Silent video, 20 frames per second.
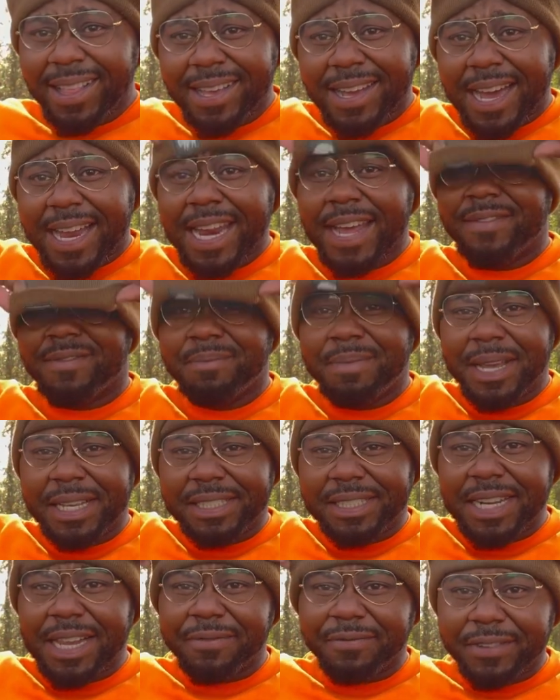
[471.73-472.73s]
I never been
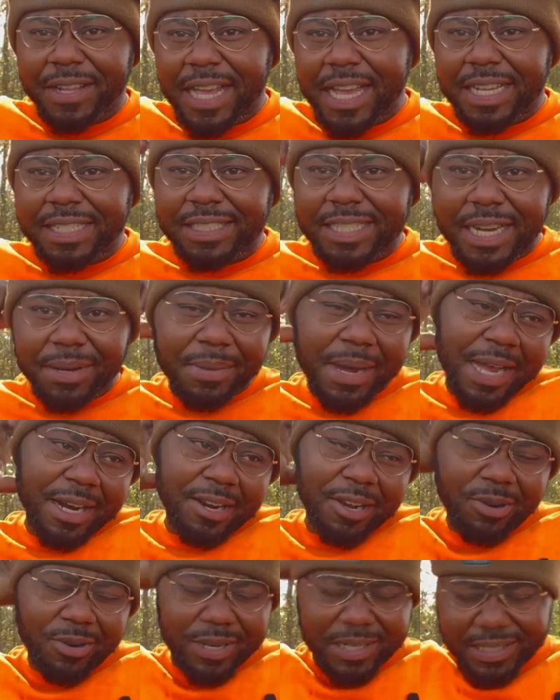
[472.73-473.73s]
to that Flying J, but I
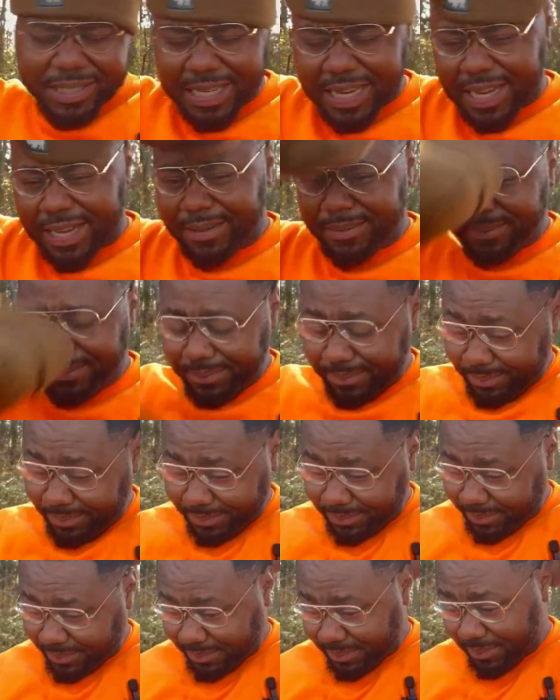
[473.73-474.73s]
know where it's at.
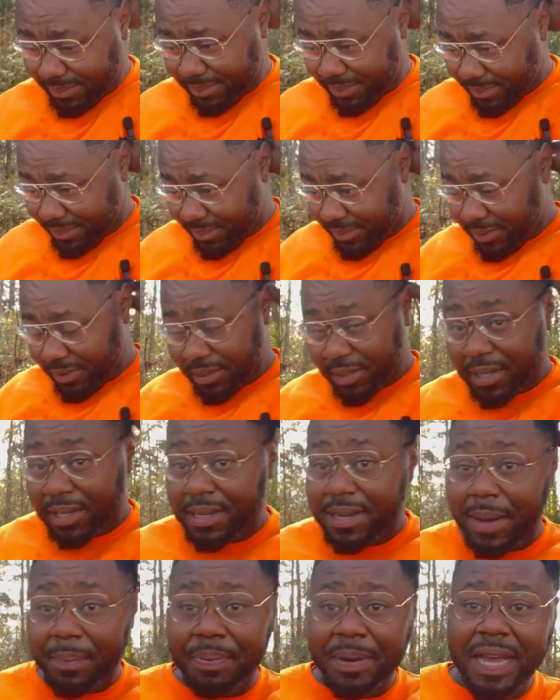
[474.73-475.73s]

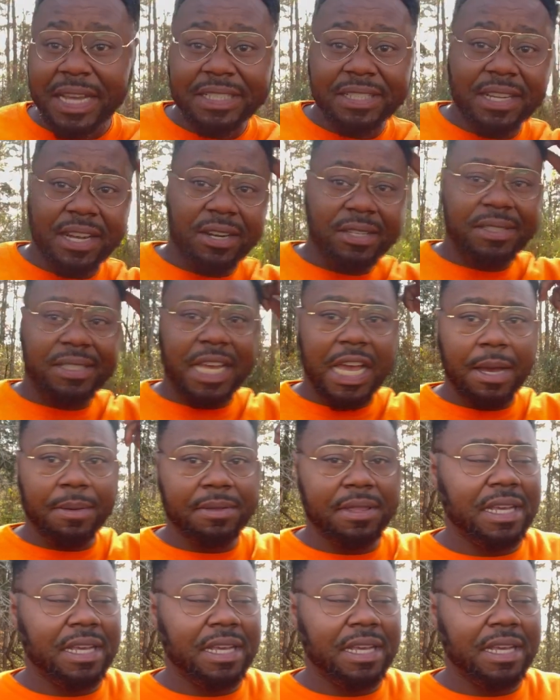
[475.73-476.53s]
I pass it all the time.